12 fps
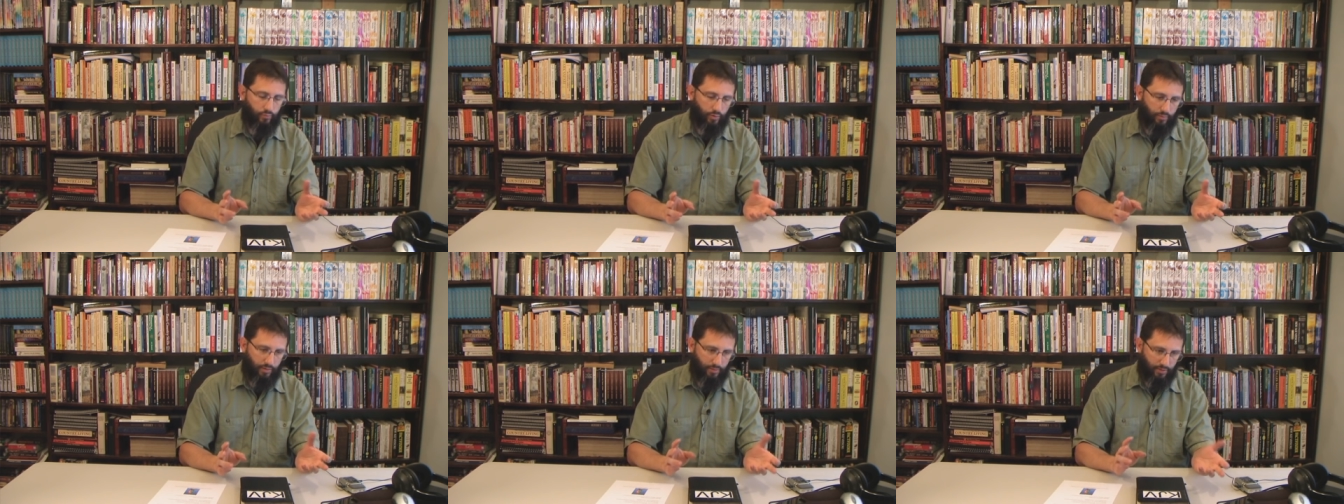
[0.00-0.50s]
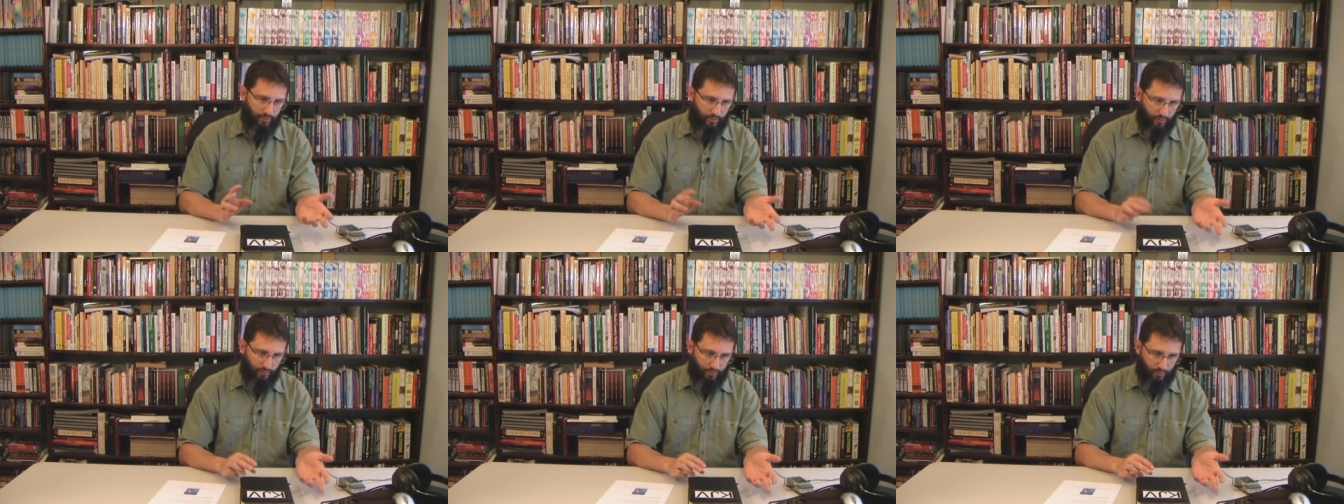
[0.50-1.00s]
well, maybe it's
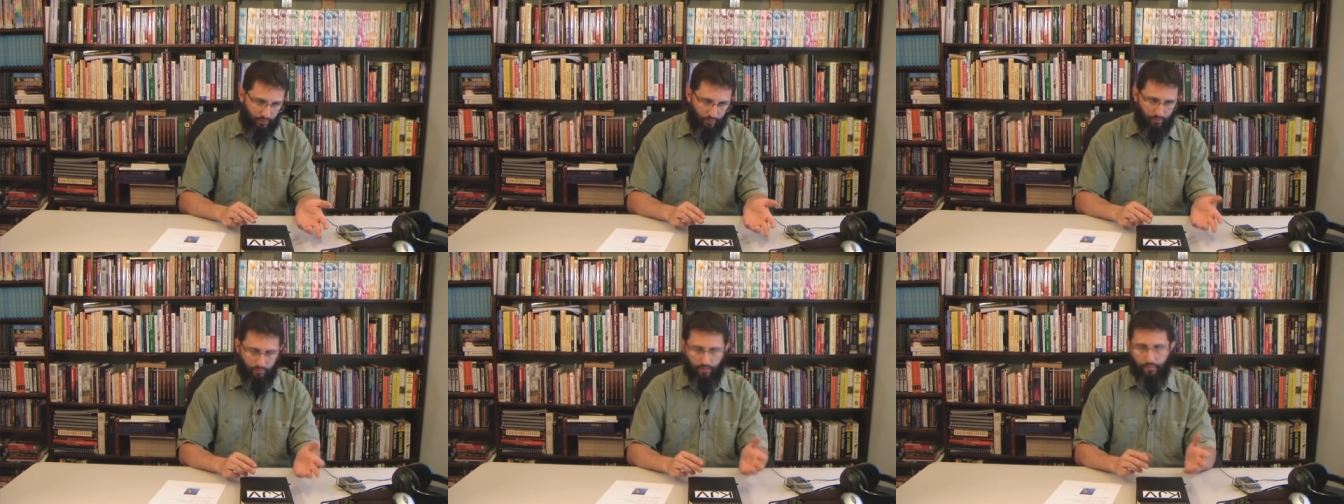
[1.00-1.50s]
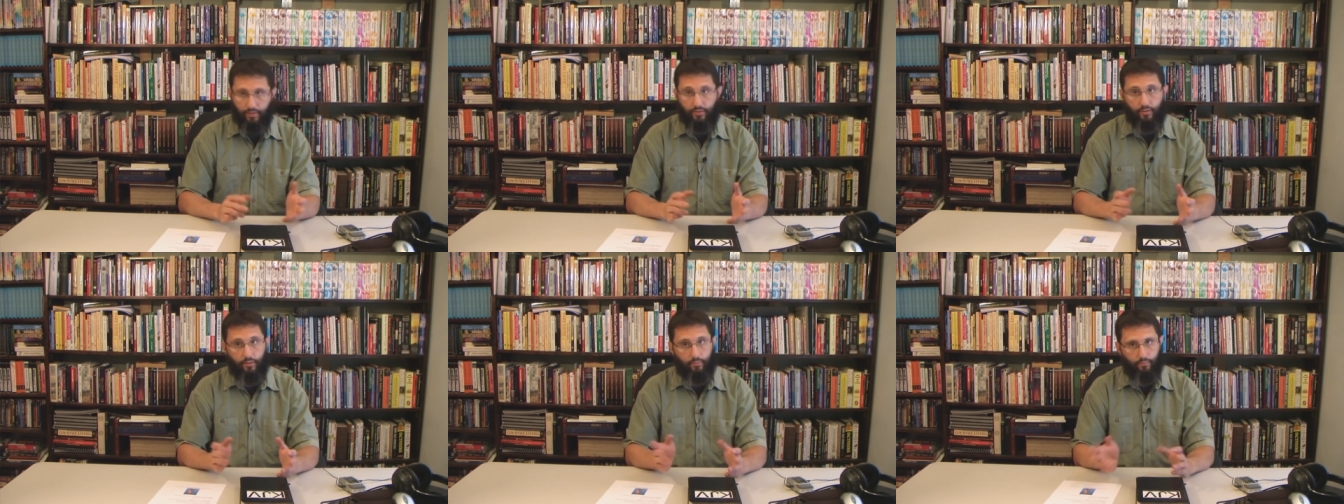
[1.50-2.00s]
this year, maybe
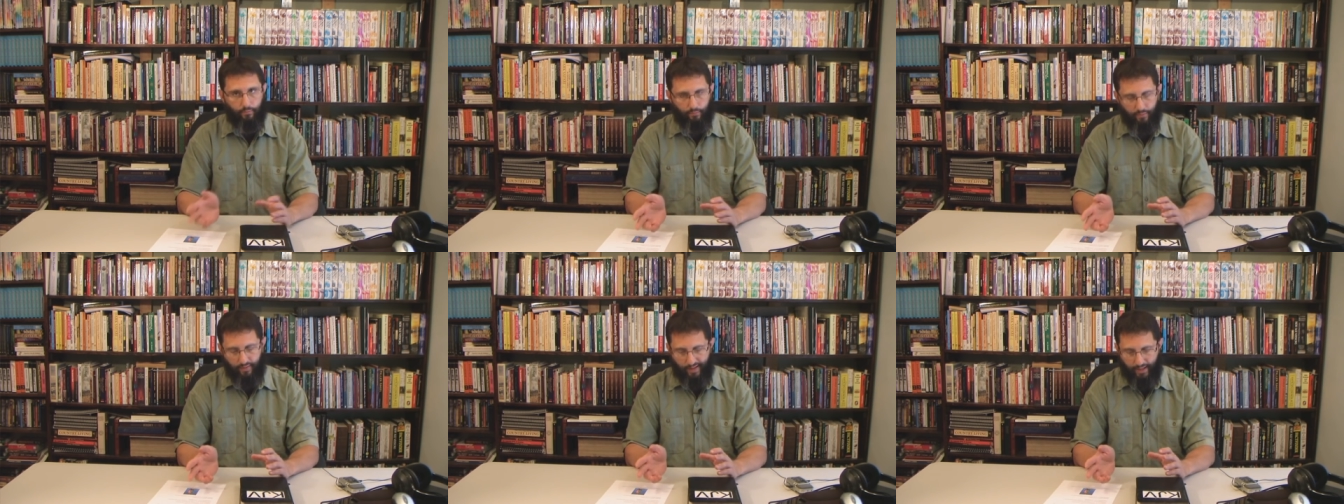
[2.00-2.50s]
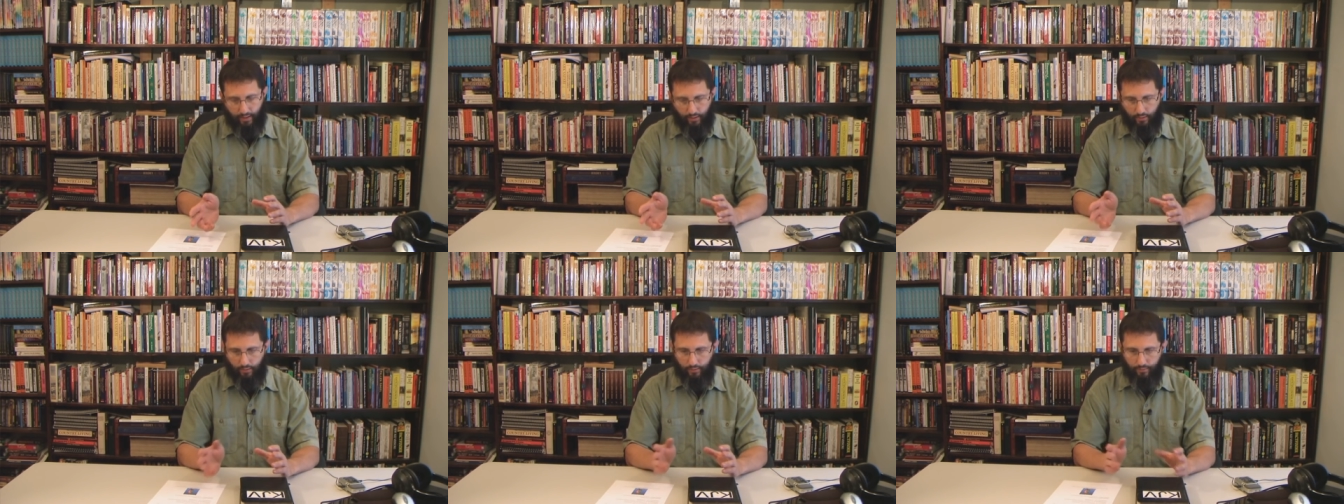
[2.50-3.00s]
it's that
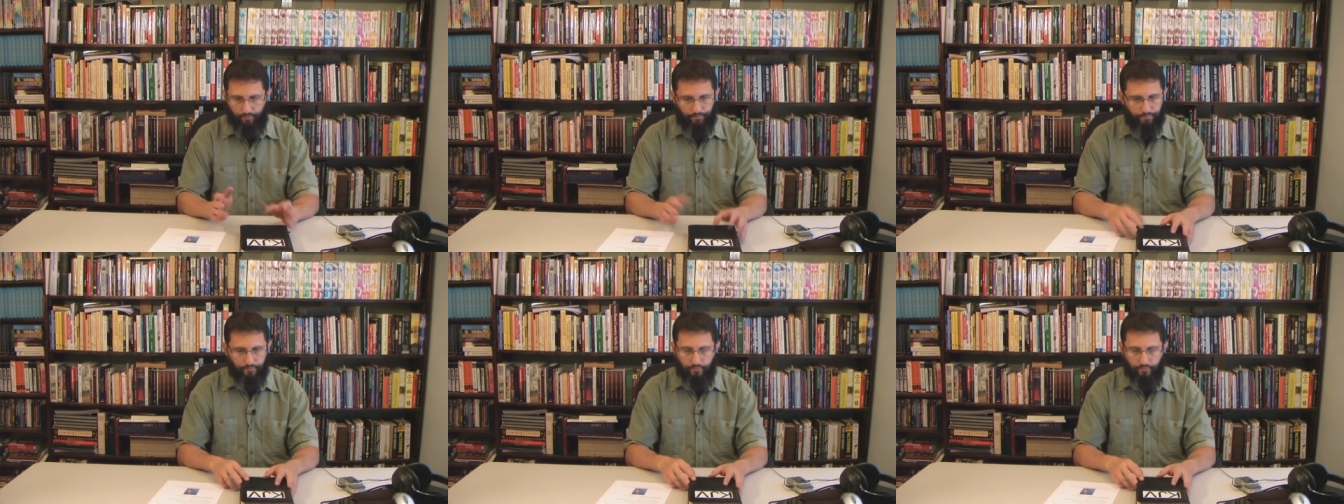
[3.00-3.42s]
year,